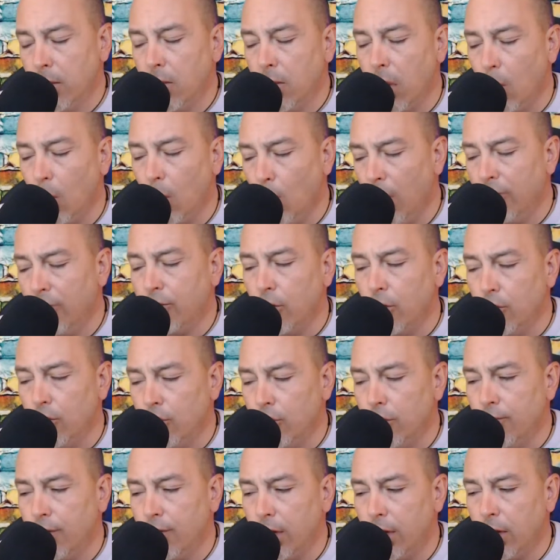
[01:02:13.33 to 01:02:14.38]
was going to do
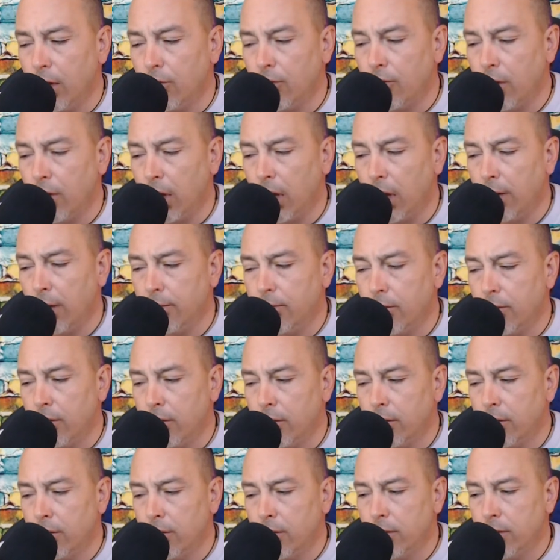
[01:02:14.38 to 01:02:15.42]
the video tonight
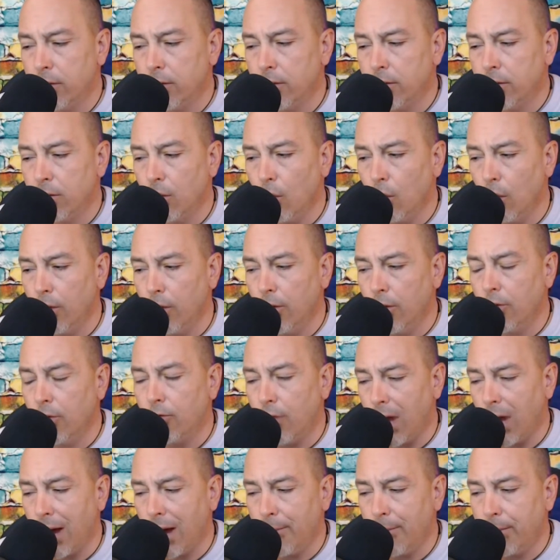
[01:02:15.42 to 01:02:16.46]
on this
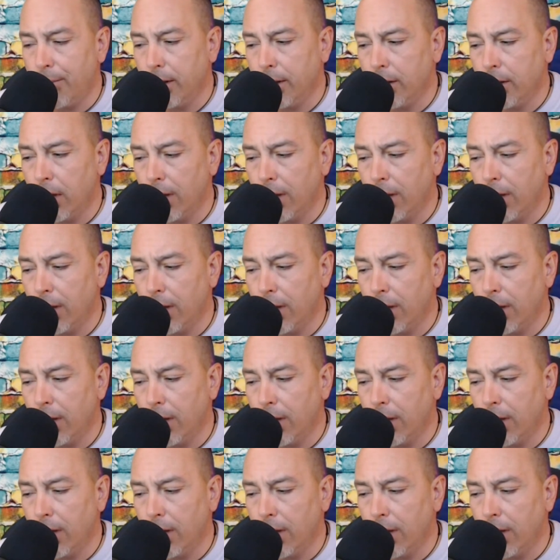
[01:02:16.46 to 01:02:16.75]
topic.